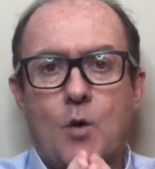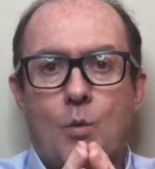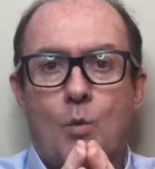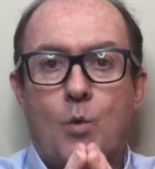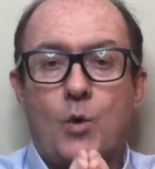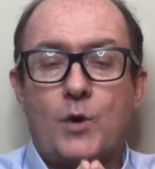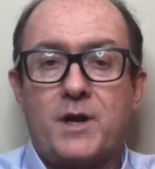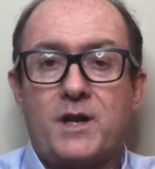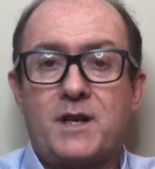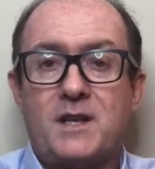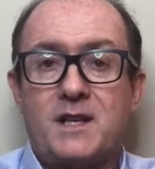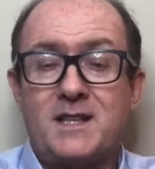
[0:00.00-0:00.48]

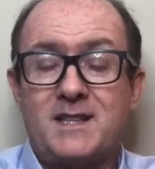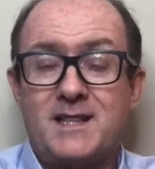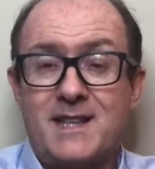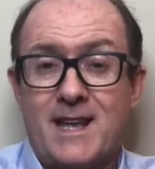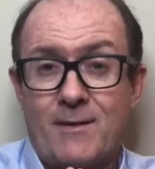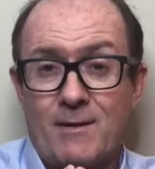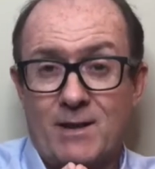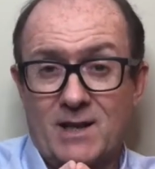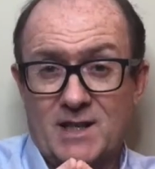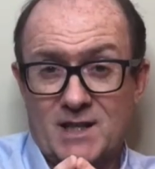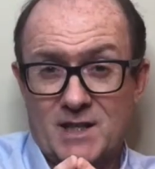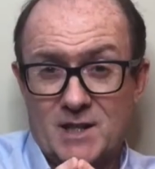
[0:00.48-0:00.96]
what it is
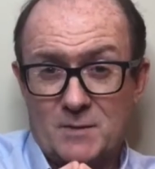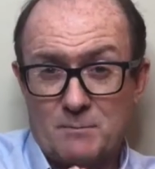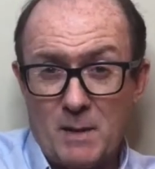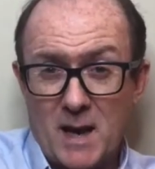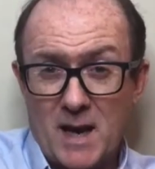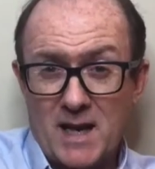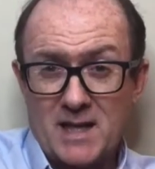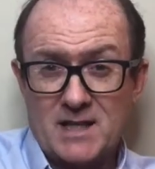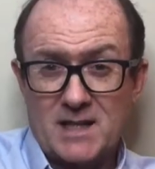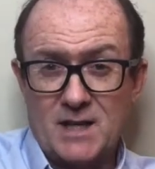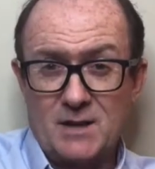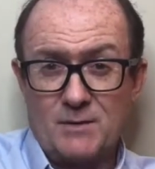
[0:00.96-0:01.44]
they're
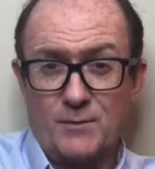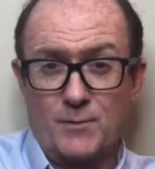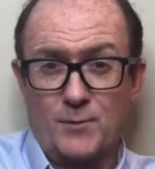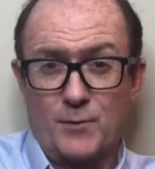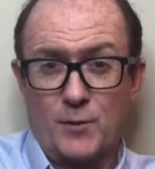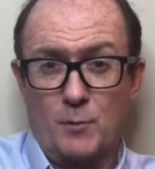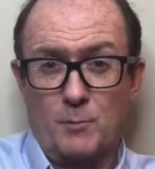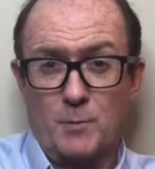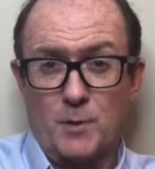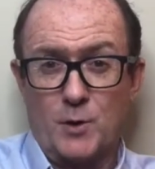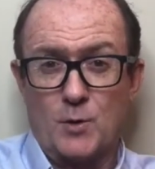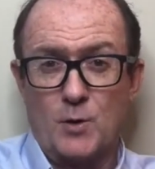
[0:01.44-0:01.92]
expecting
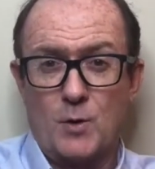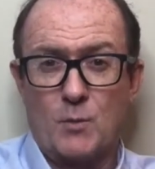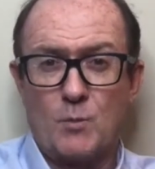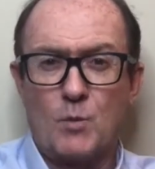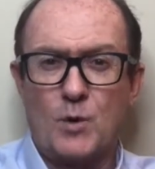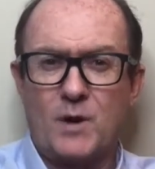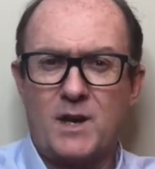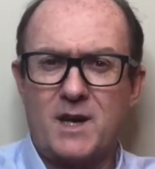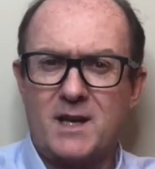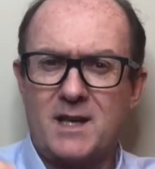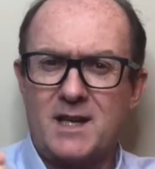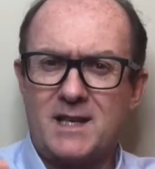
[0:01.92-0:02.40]
from you and
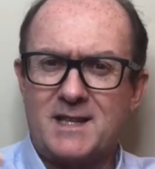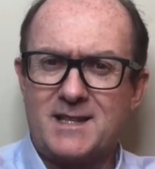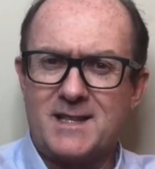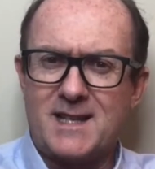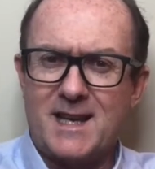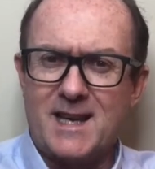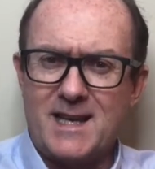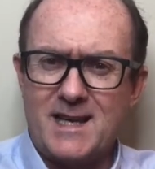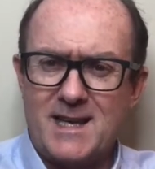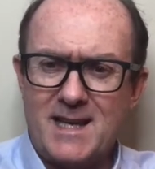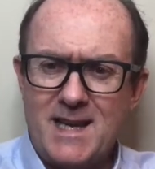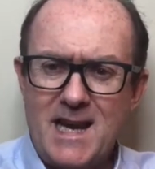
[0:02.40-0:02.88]
what it is
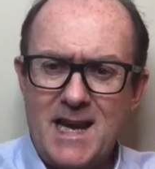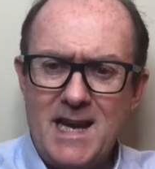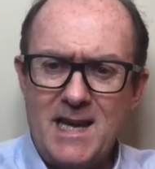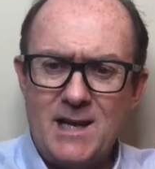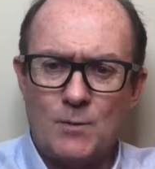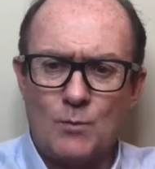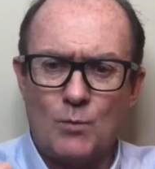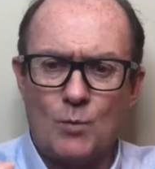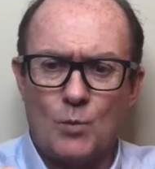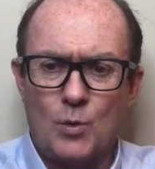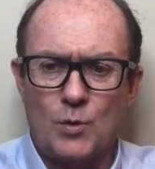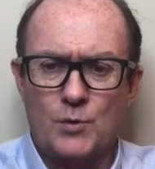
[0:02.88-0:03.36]
they need
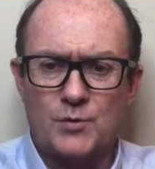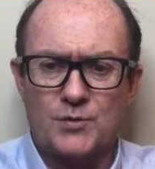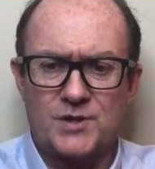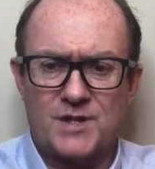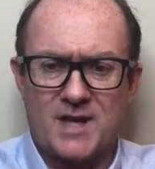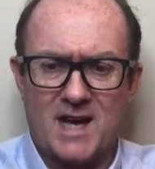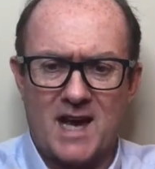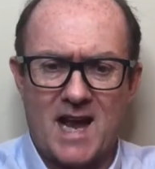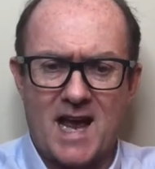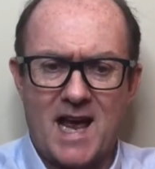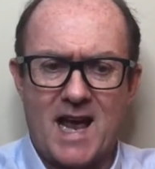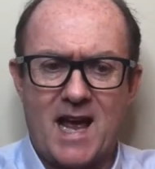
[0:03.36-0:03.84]
and want
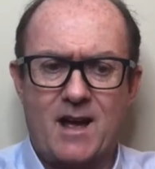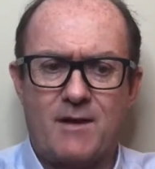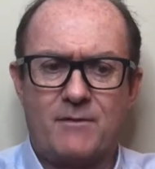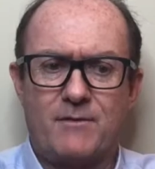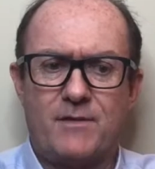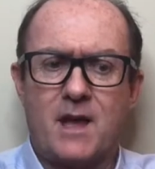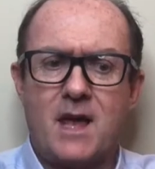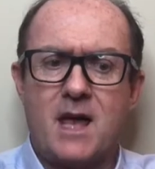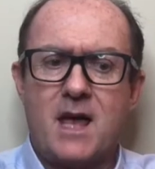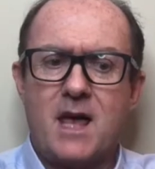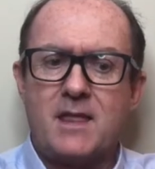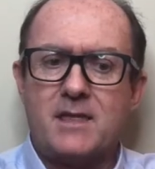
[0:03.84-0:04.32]
to have,
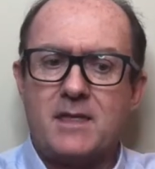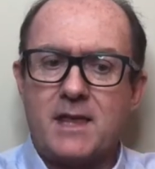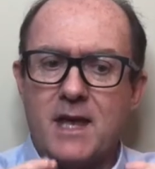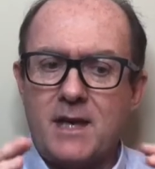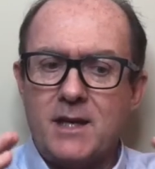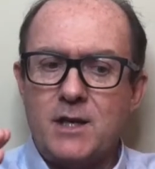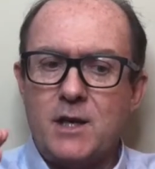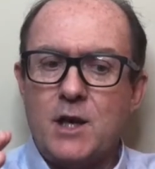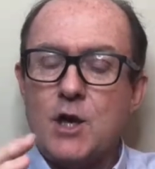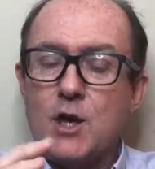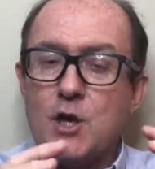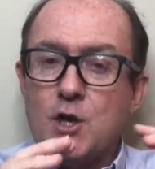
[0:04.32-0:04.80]

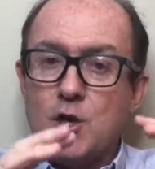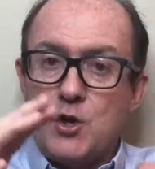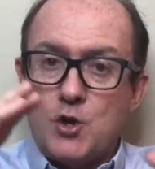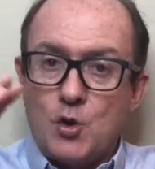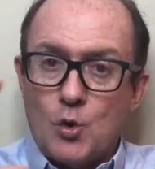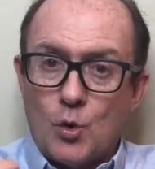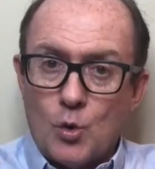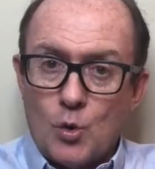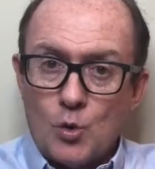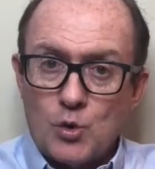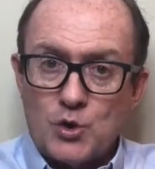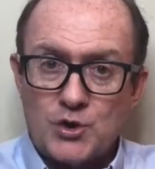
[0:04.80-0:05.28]
then
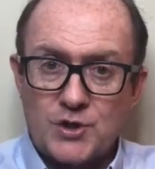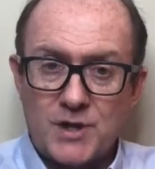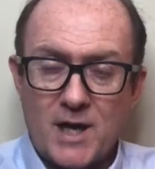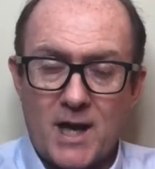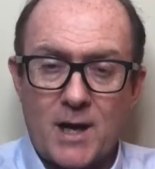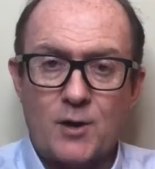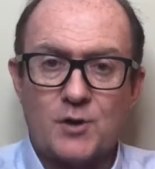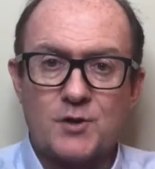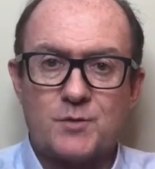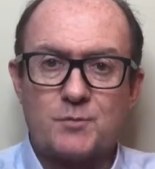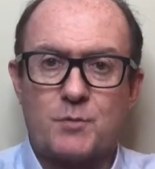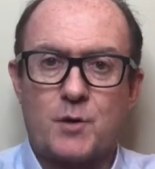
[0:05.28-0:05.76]
your
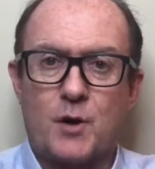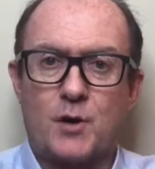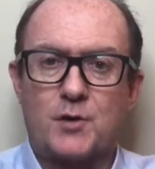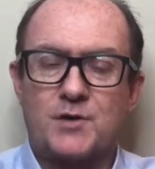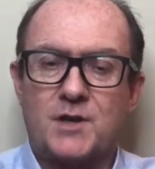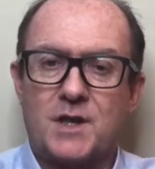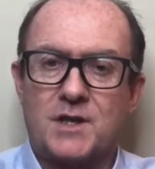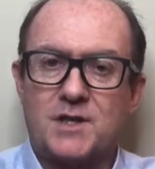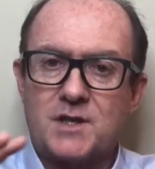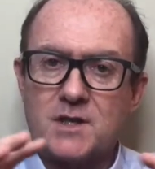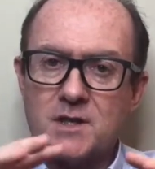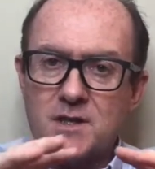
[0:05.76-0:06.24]
sales
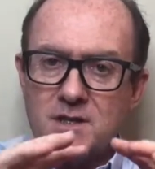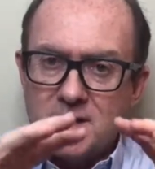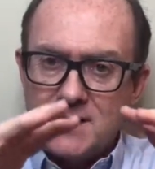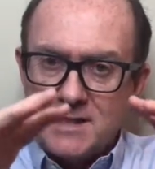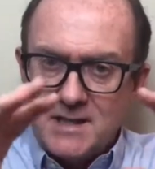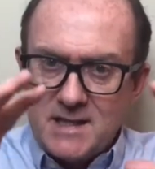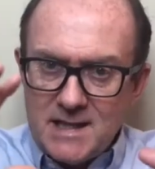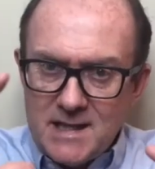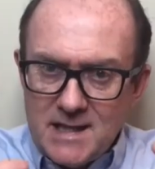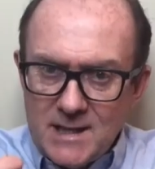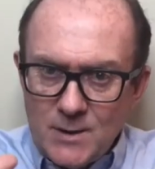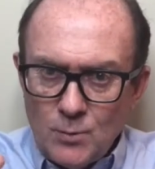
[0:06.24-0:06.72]
process can
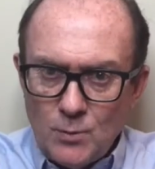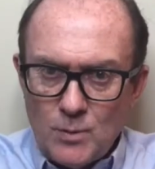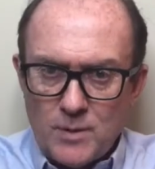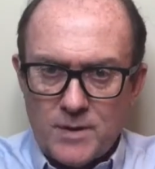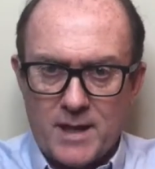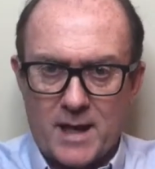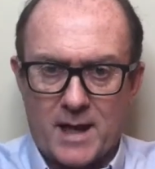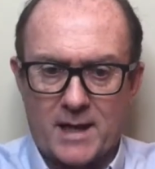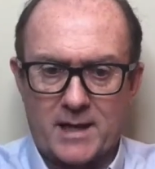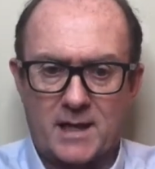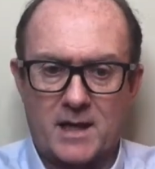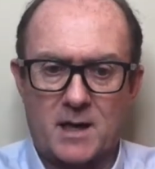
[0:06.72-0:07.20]
deal with
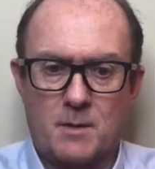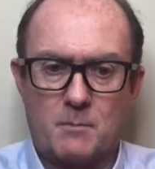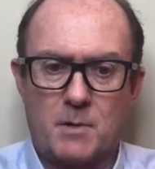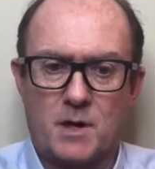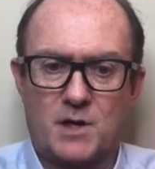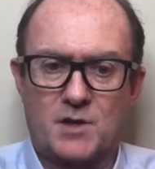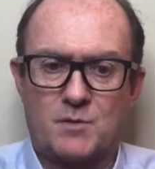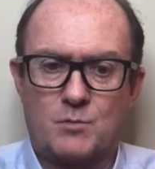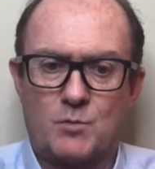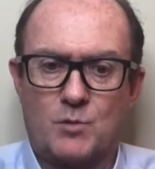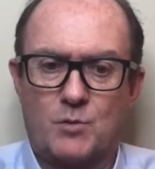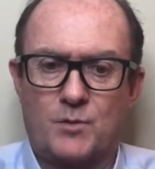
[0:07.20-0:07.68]
that in a
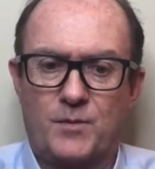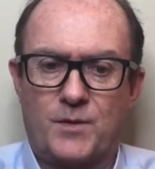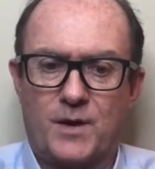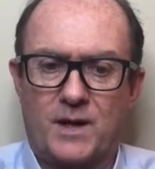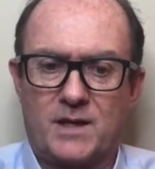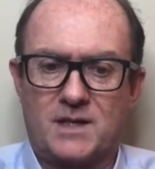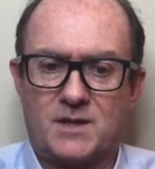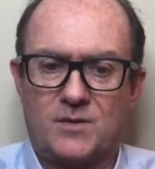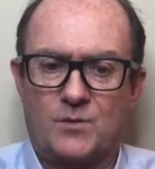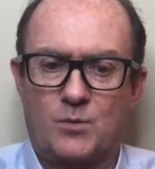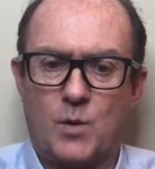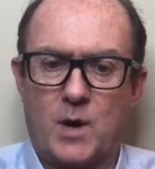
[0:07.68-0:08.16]
much more
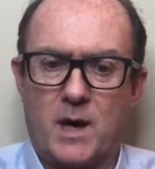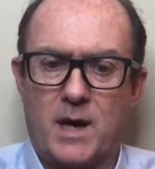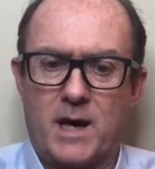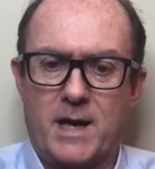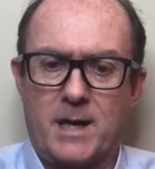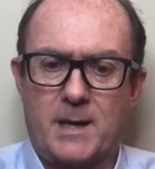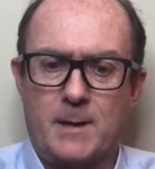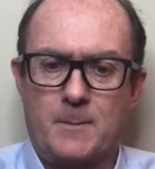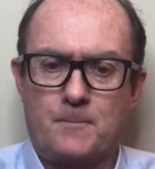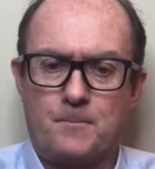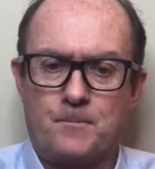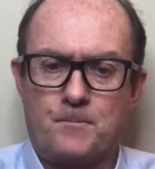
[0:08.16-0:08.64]
effective
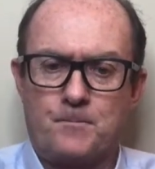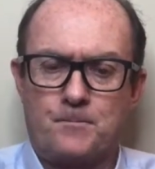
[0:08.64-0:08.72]
way.